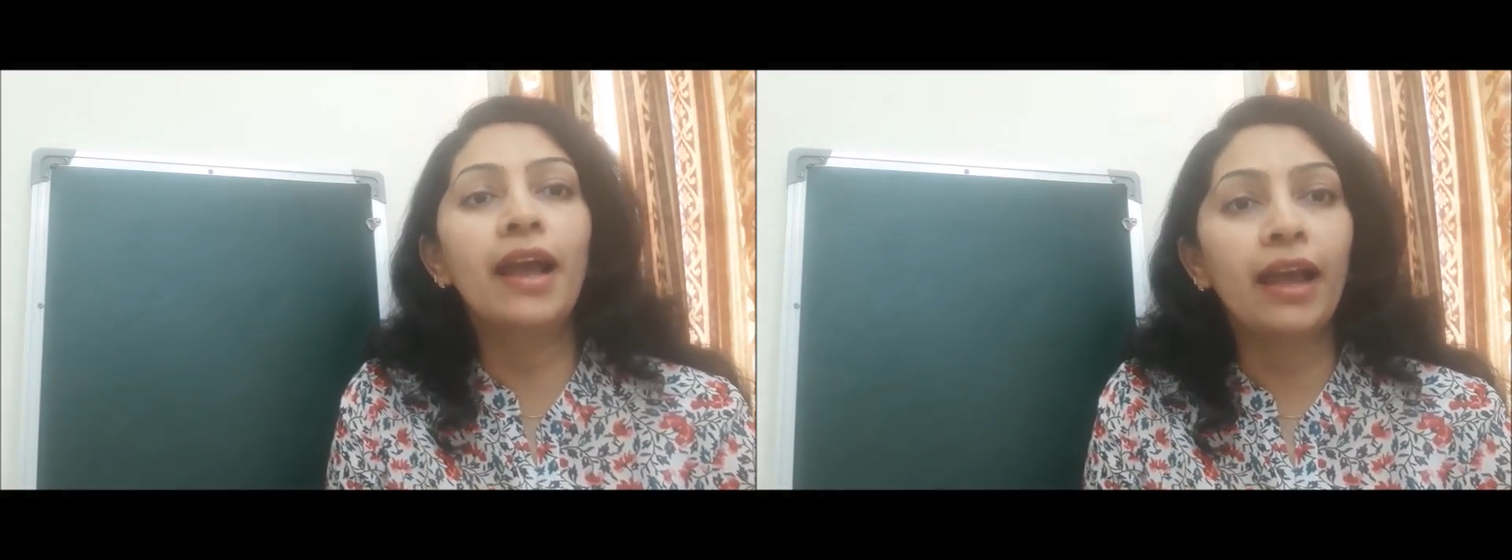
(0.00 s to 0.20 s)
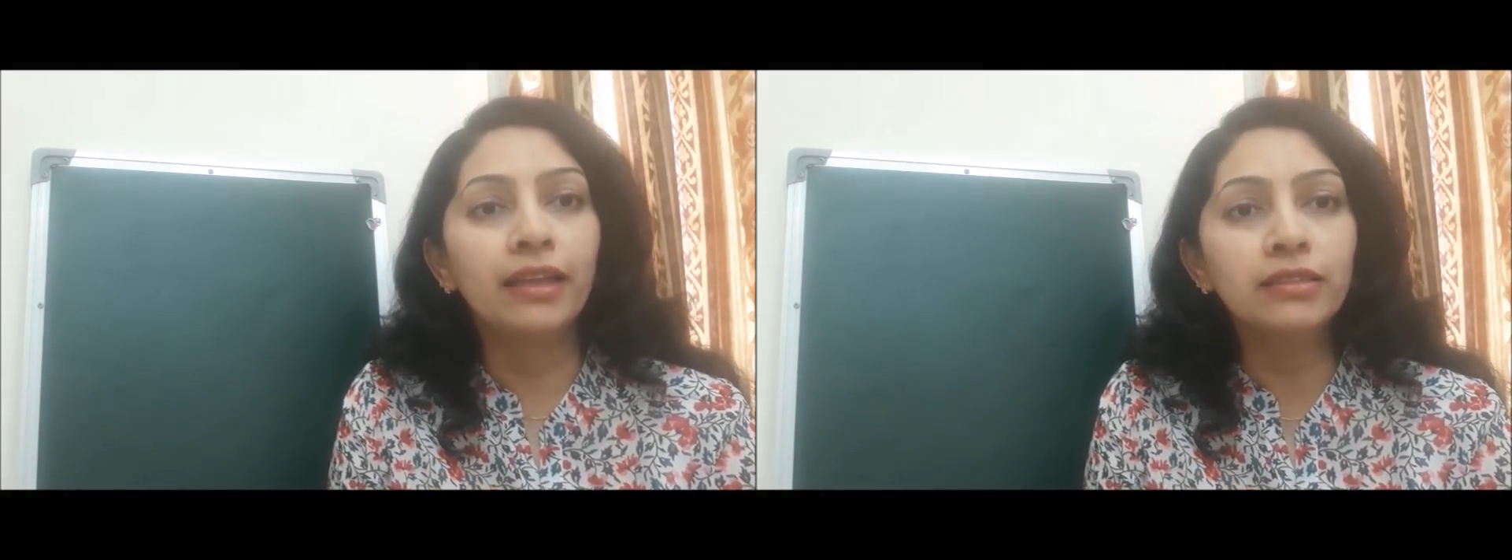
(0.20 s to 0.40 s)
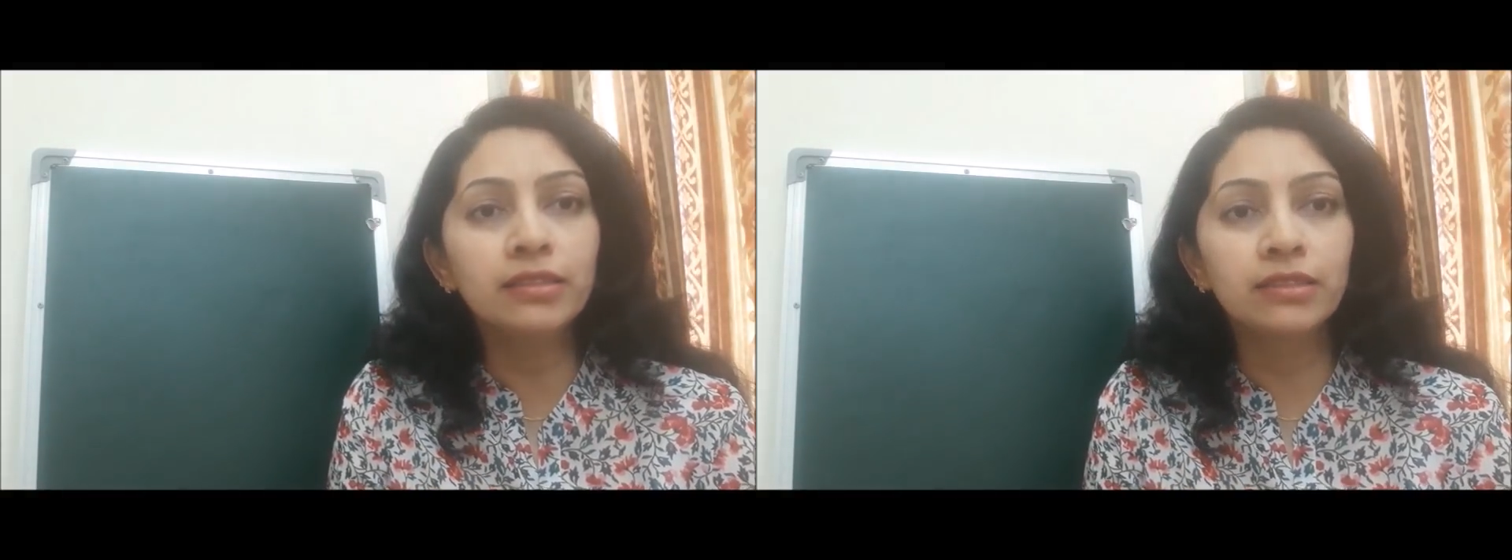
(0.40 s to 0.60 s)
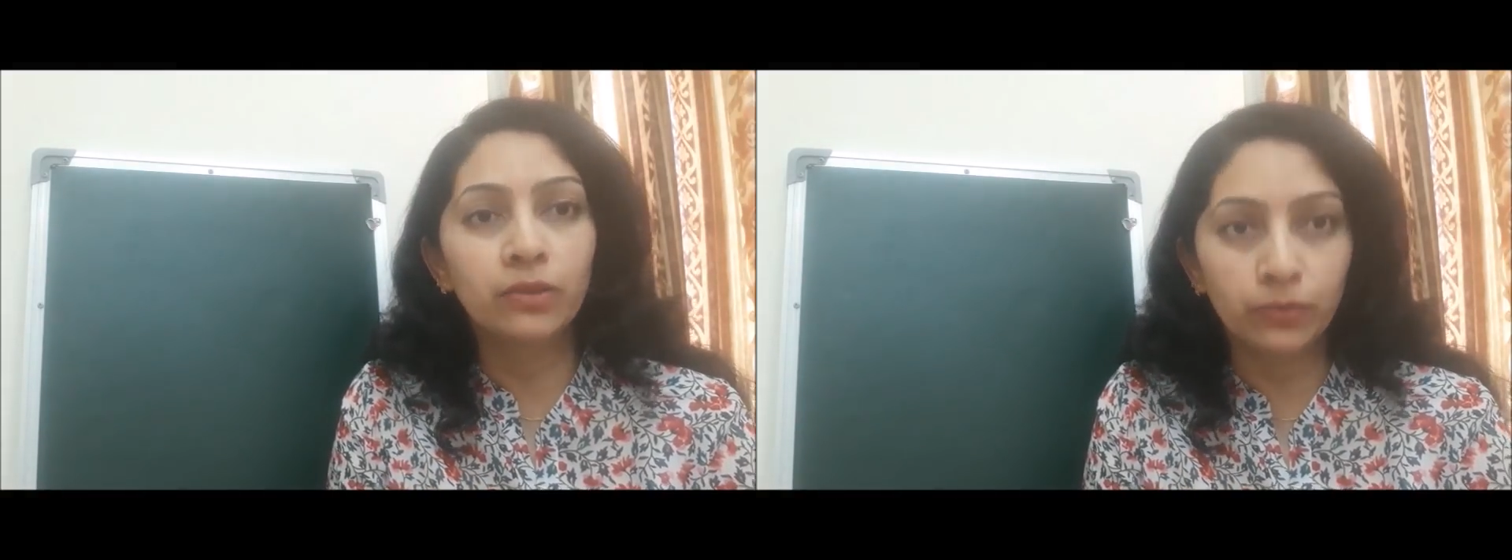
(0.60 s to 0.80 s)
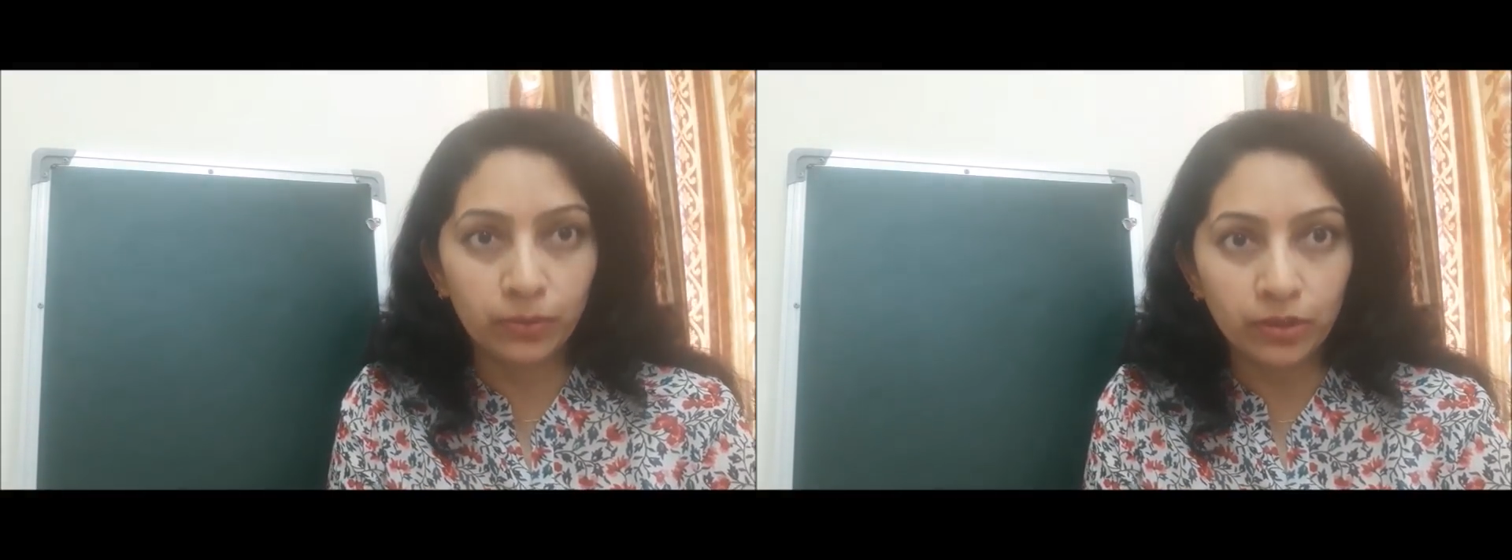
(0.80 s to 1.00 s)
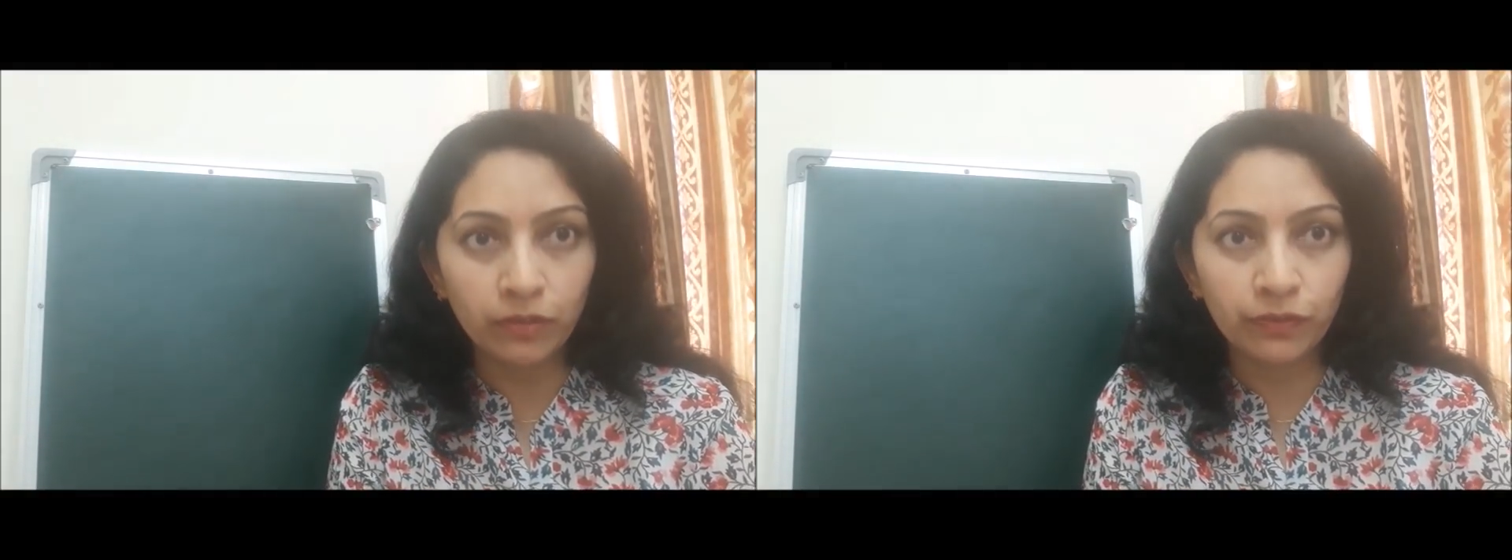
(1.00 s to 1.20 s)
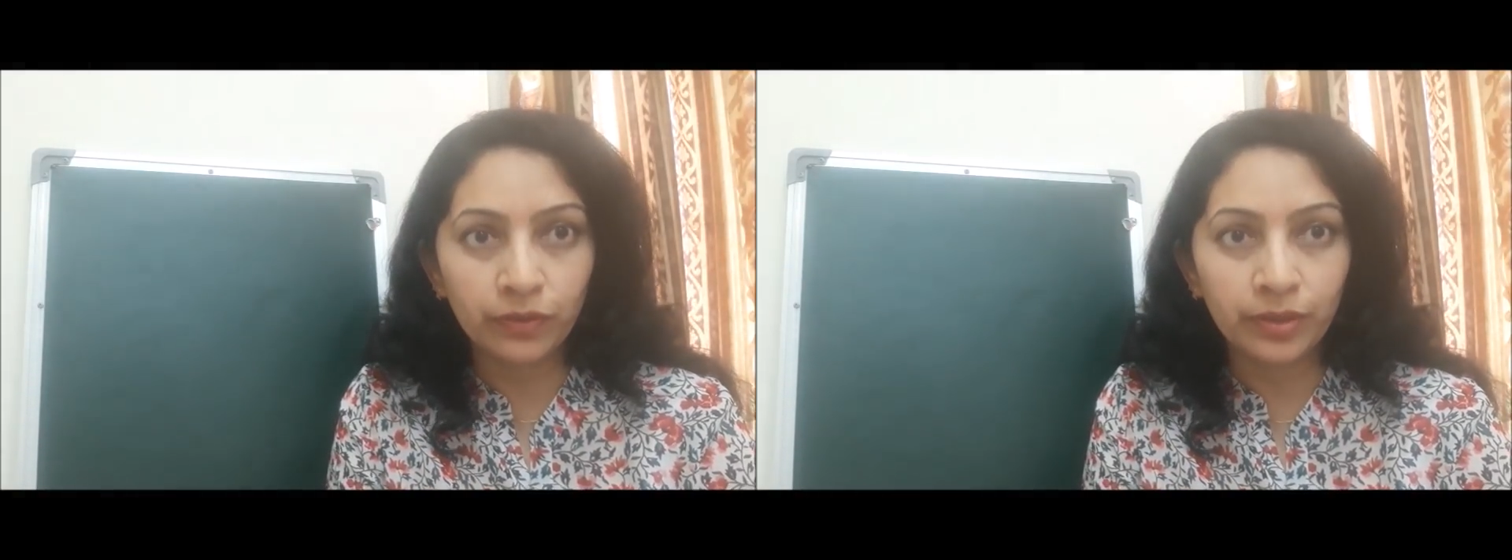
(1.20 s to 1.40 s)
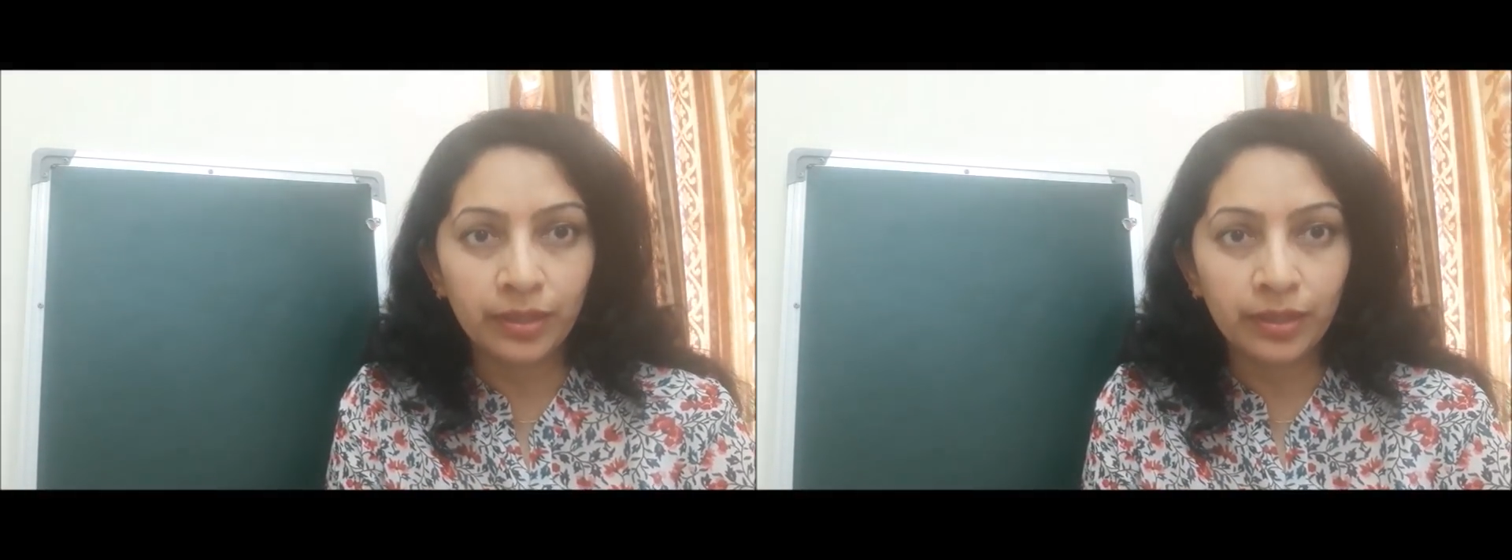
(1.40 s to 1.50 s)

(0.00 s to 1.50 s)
hans wolf